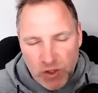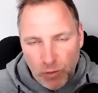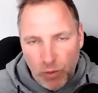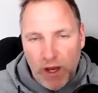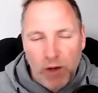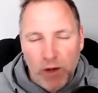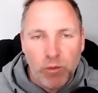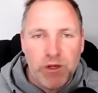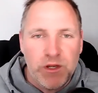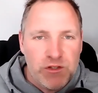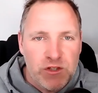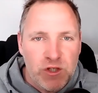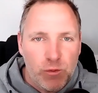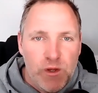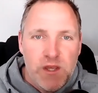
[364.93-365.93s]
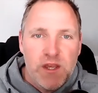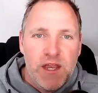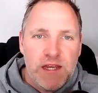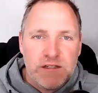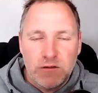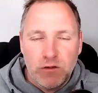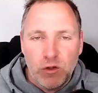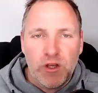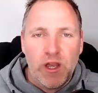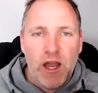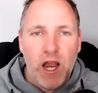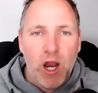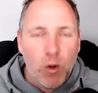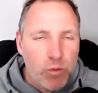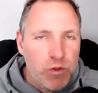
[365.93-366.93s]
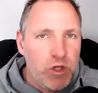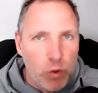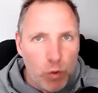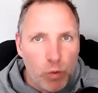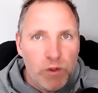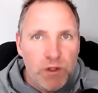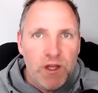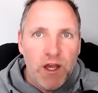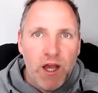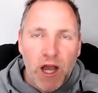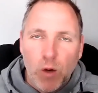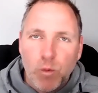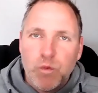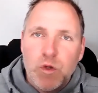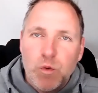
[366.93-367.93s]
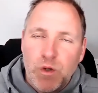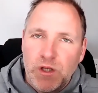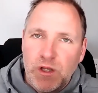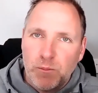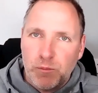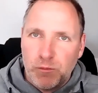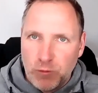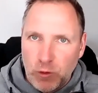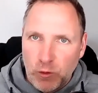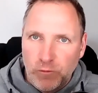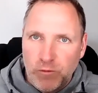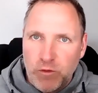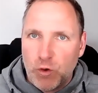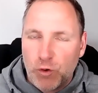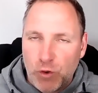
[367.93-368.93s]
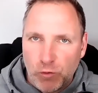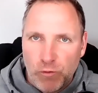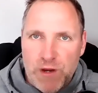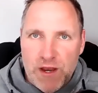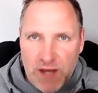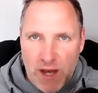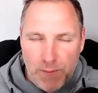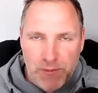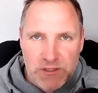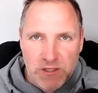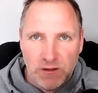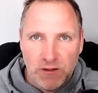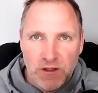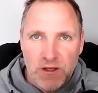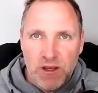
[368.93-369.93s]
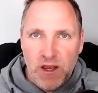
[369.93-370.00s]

So what I want you to do is look at how you can improve your career capital.